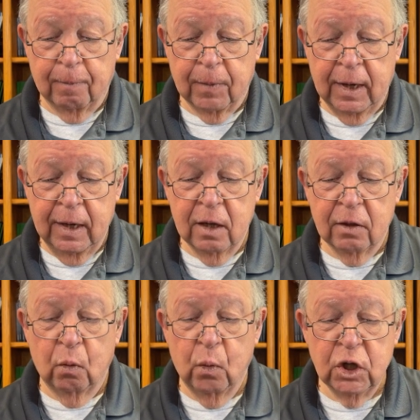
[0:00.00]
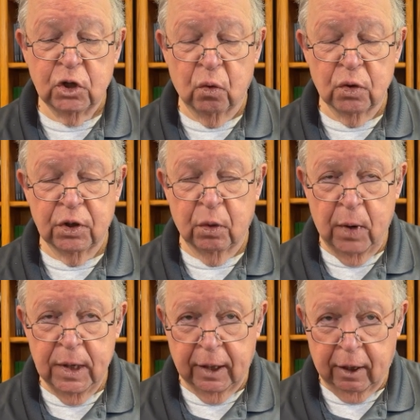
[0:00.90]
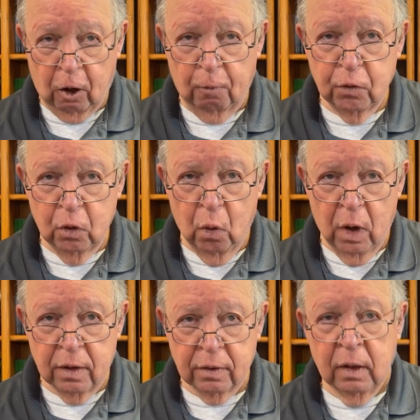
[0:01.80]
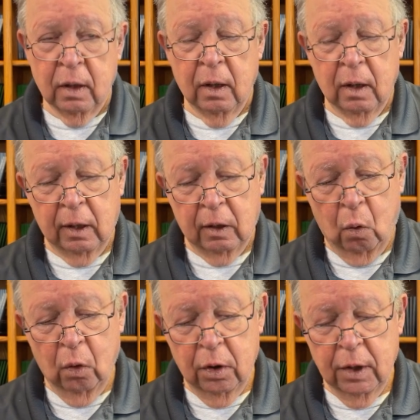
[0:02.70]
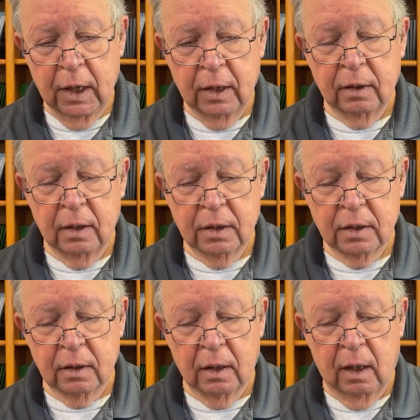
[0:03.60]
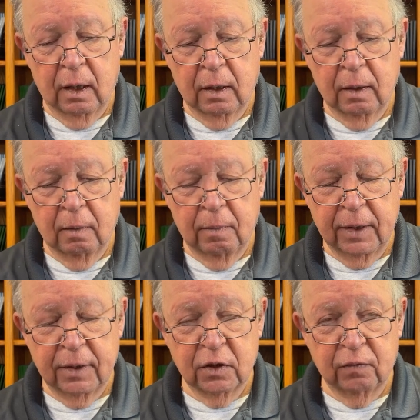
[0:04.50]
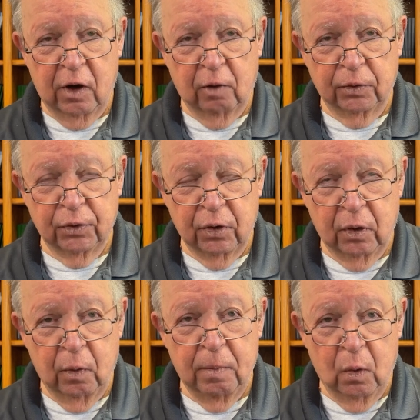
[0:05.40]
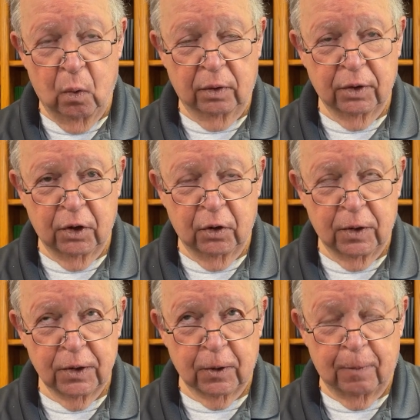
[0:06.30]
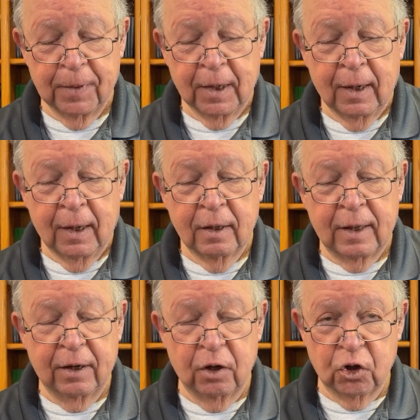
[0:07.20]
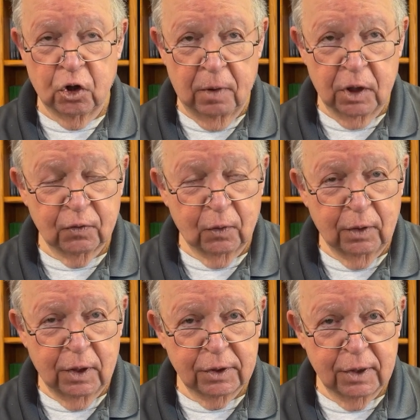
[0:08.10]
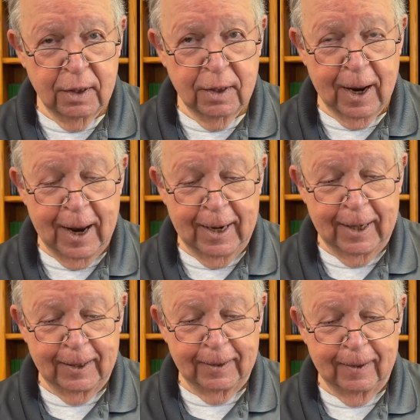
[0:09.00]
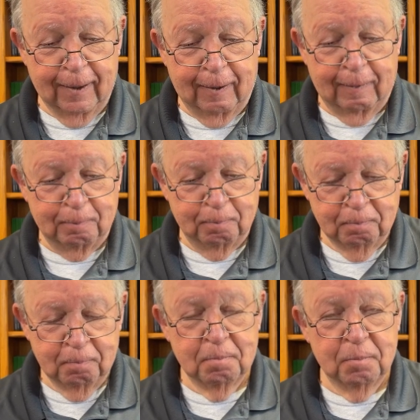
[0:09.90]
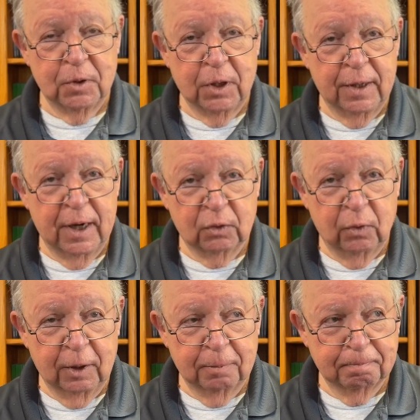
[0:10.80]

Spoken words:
any other resource that we can help you with in order to get this, make this available to you, we'd be willing to do it. So thank you so much for listening, and see you next week.